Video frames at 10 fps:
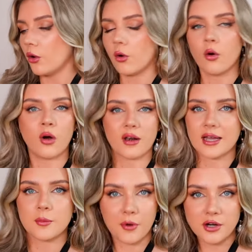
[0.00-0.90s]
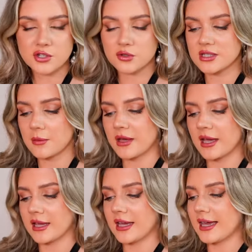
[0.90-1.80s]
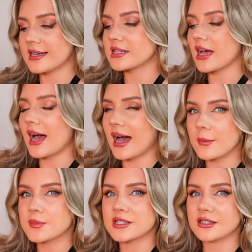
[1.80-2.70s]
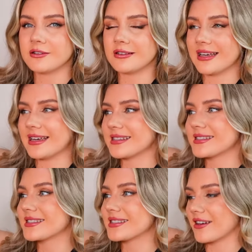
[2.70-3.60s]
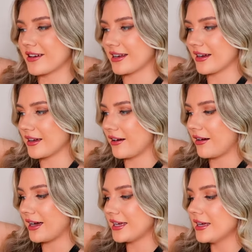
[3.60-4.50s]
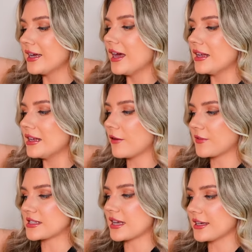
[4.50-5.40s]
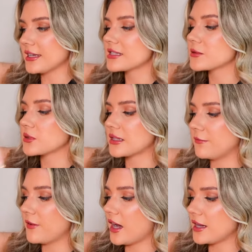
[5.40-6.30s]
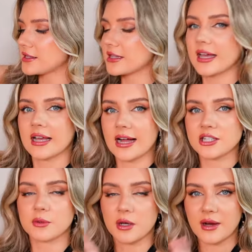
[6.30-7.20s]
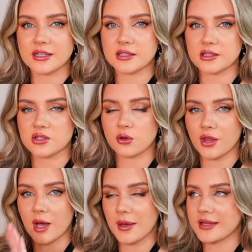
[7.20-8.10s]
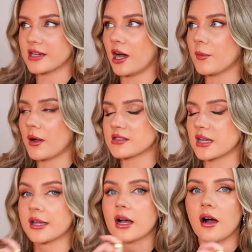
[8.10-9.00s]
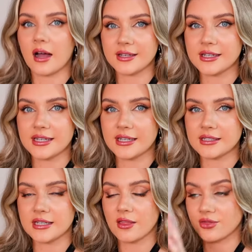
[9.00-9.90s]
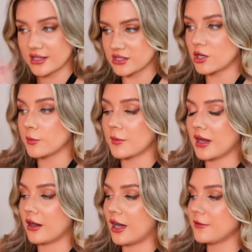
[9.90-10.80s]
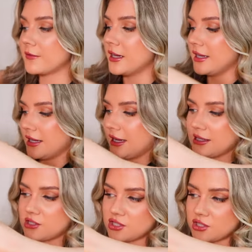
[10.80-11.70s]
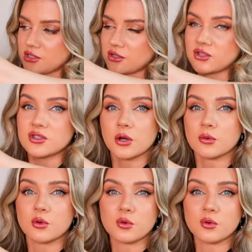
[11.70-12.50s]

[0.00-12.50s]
or like a brunch or something. It is absolutely stunning. Like I love this. I think this was the first thing actually when I went into the store that I picked up. I was like, I need this top in my life. It is just so